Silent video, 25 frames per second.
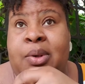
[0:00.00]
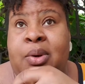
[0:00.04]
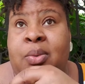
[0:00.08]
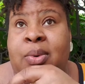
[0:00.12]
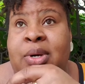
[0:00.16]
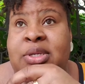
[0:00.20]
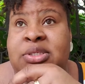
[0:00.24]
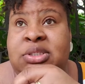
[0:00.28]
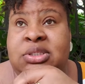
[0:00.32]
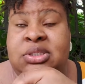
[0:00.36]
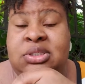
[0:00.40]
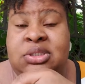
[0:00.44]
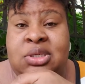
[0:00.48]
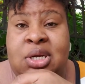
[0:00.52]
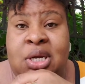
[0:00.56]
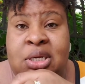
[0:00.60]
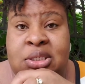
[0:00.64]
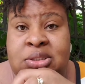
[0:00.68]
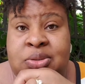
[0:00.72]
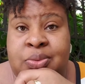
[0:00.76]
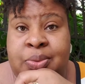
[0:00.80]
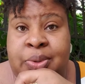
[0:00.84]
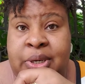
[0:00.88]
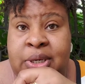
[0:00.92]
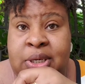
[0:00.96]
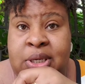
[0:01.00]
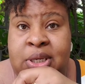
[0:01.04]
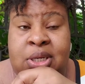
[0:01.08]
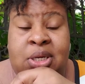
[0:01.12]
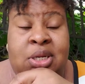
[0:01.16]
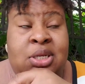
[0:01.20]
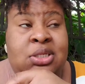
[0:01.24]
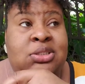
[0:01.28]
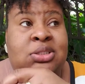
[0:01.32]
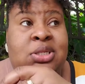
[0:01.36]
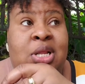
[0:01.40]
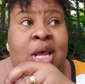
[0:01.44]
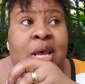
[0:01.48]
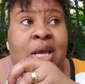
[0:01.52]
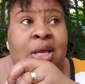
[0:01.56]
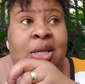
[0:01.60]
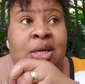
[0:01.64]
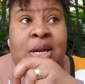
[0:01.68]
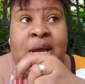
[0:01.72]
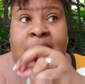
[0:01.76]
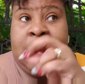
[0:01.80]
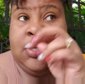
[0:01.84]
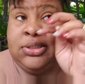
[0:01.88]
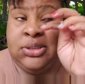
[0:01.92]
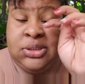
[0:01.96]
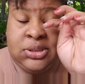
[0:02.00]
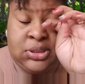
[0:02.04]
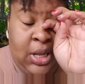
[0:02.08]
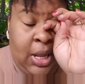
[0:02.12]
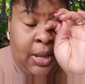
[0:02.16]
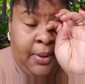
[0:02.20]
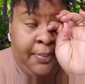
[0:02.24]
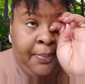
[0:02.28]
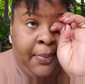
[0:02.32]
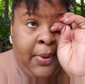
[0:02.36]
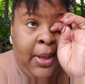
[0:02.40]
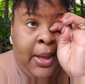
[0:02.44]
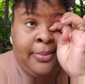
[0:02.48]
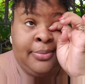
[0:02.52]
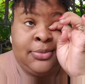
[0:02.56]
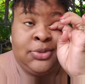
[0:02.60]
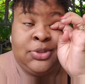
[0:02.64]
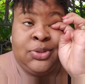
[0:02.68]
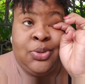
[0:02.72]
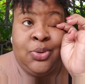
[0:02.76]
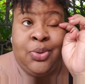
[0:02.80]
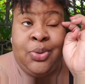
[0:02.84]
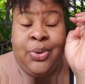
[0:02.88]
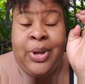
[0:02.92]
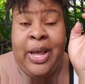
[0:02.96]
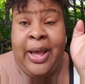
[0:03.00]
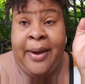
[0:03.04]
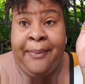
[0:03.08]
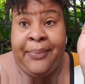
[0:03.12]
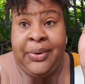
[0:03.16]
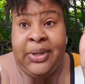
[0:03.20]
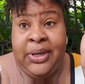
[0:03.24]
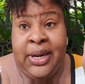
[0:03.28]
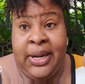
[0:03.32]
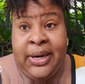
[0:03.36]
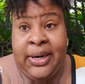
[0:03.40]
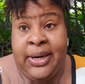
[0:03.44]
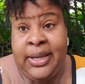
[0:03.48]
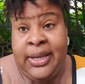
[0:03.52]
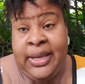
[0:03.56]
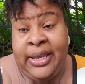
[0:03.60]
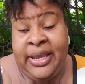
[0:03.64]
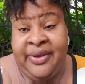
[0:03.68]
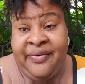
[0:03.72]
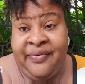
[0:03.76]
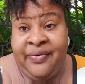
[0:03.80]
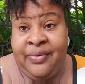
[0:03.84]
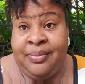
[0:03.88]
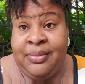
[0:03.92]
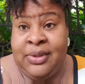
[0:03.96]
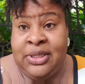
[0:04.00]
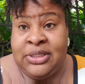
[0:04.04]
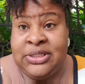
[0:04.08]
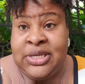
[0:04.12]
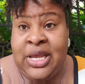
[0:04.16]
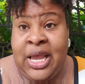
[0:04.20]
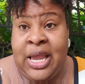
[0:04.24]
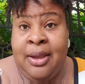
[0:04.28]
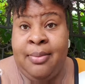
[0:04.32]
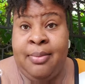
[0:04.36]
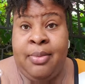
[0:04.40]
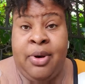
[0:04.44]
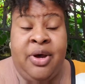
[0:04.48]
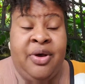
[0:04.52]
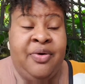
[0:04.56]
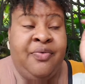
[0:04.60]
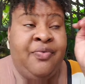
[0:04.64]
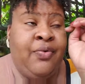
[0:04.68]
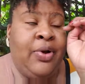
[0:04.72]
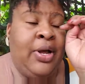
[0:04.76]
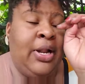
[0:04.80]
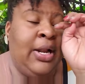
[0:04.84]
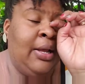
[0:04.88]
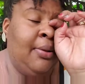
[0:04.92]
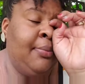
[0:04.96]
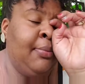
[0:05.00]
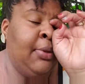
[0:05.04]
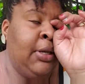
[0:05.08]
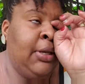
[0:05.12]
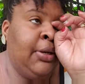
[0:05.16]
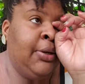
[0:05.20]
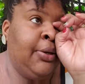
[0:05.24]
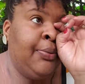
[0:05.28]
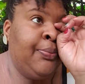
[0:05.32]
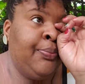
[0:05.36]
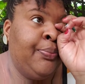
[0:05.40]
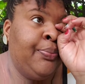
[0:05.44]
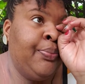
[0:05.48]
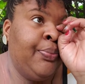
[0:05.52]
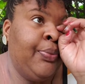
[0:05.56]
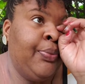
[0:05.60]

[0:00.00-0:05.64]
Once he starts working, it's like non-stop. I'm so happy that they gave him the time off while I'm here.